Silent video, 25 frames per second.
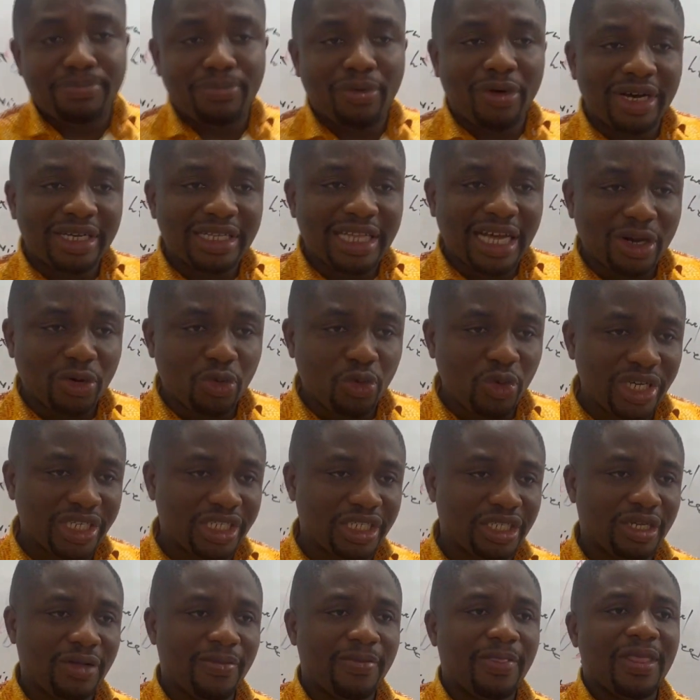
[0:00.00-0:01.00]
the point at
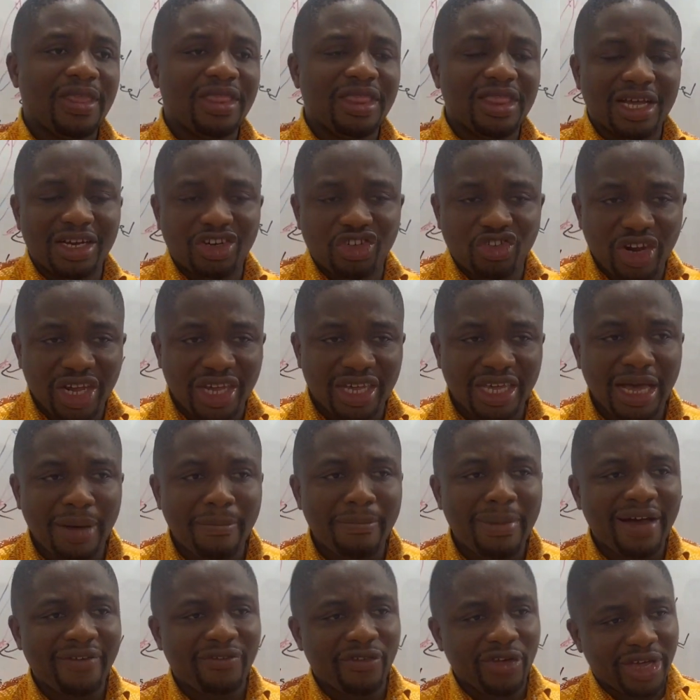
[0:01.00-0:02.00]
which the
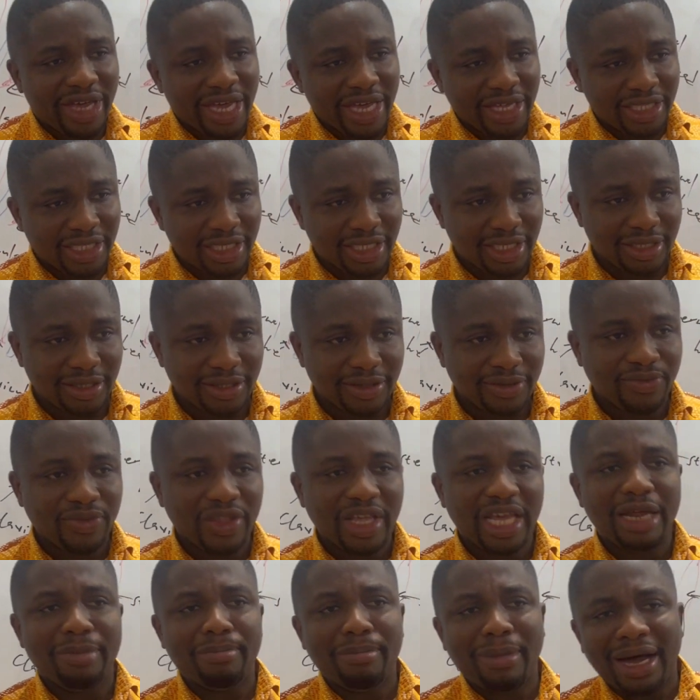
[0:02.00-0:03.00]
trachea bifurcates.
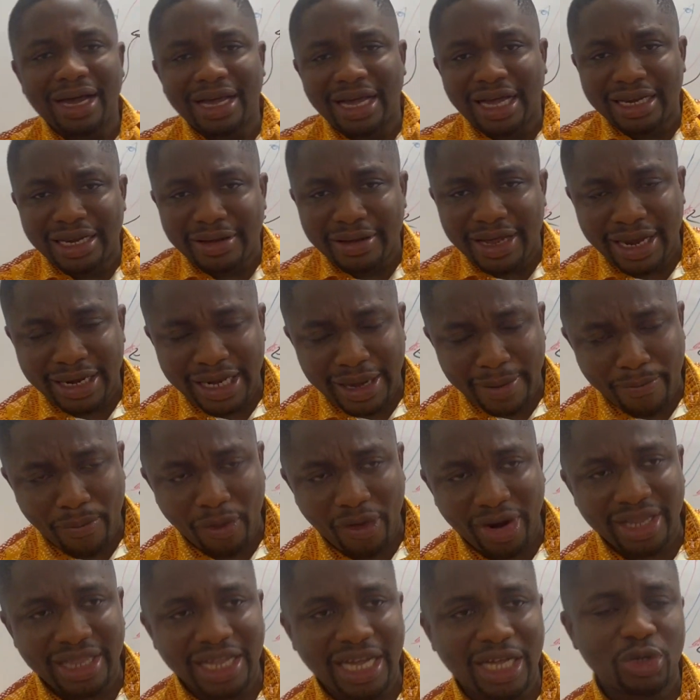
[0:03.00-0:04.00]
It marks at the
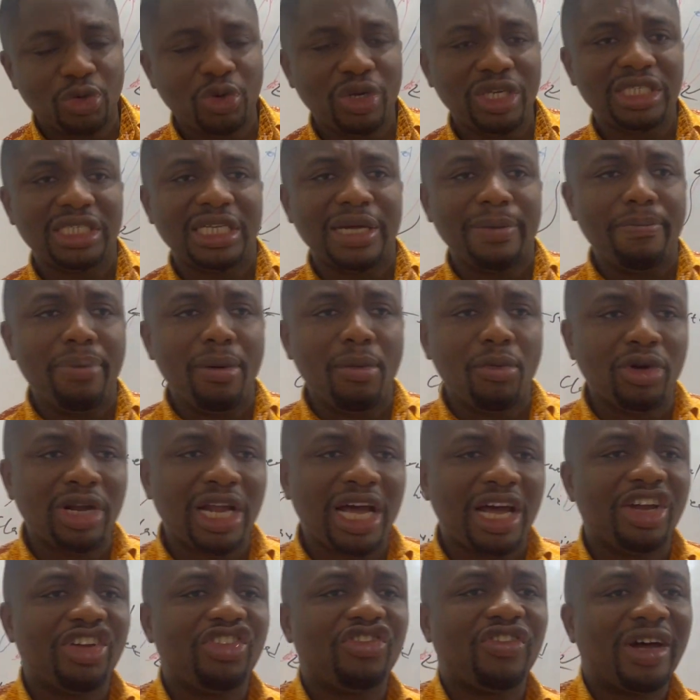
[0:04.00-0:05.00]
point at which the
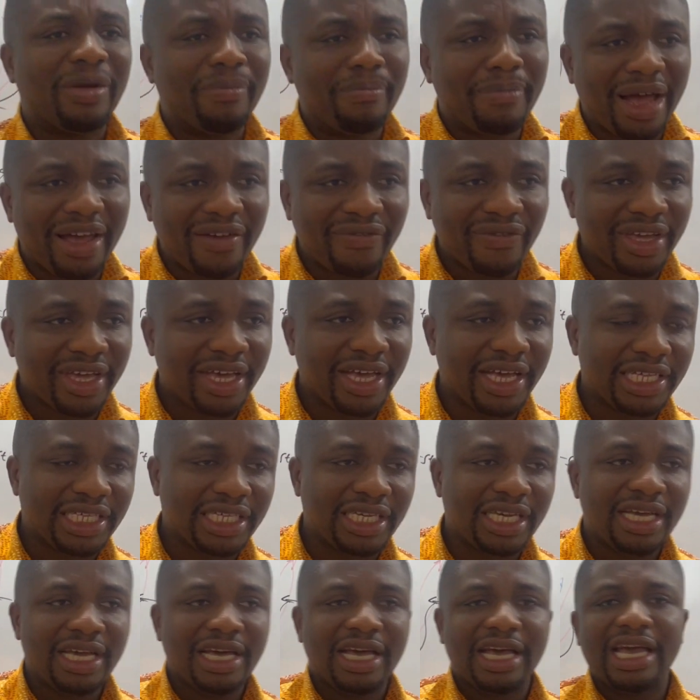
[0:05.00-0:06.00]
pulmonary trunk
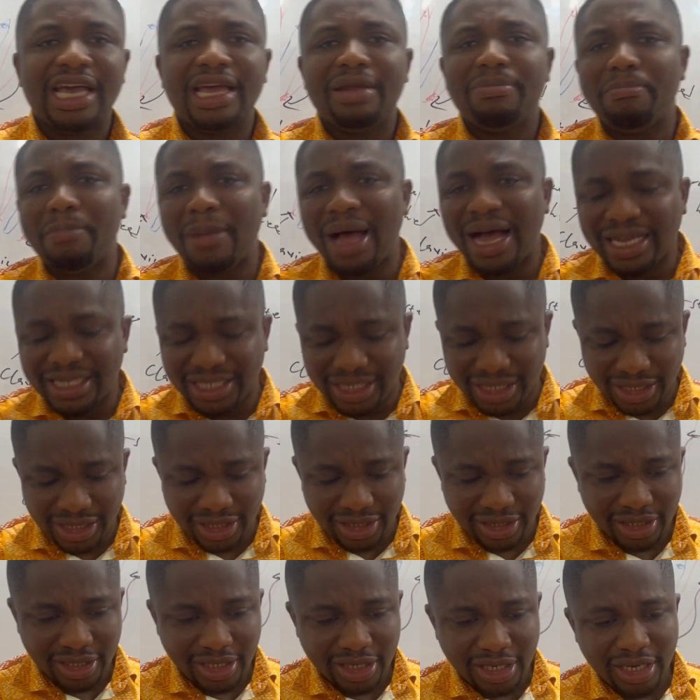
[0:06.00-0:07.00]
bifurcates. It marks
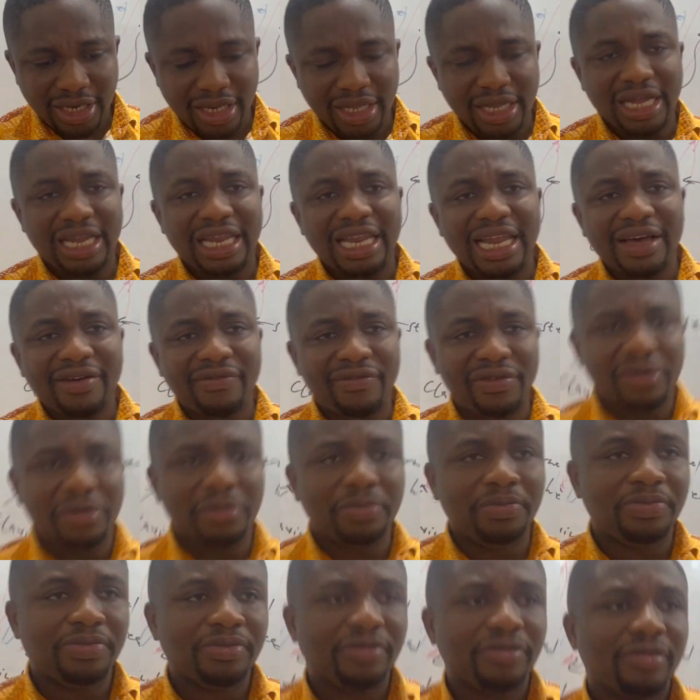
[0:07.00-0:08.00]
the
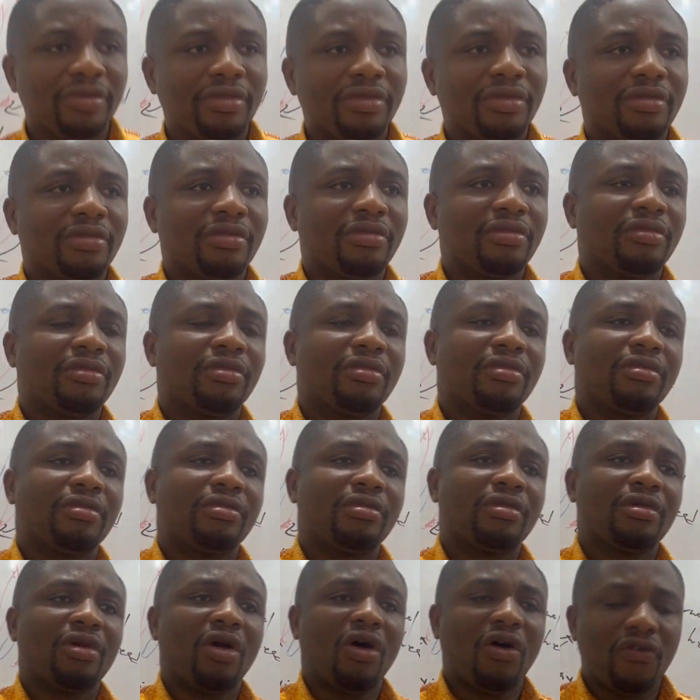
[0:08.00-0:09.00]
level
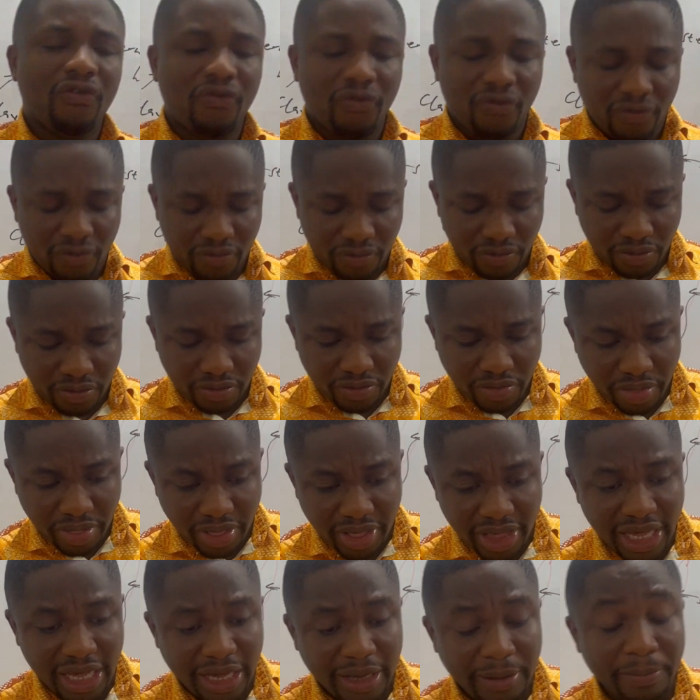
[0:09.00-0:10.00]
of
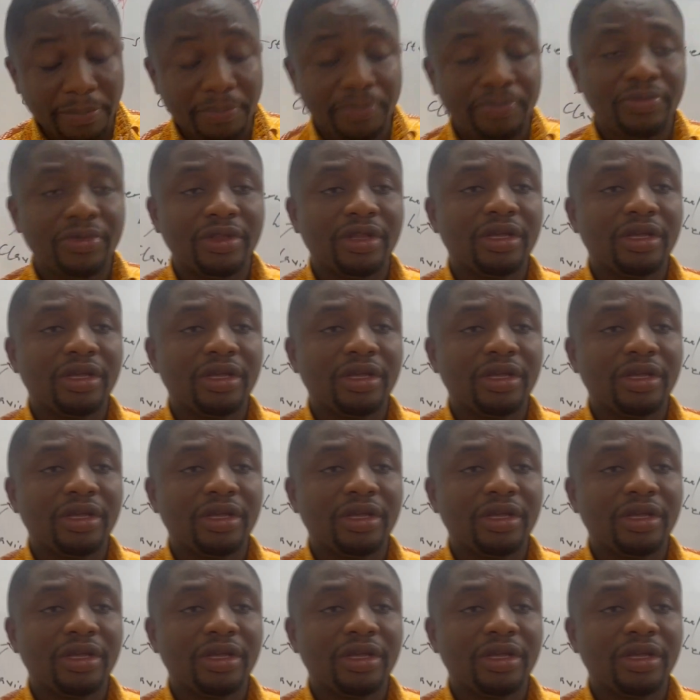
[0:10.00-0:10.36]
the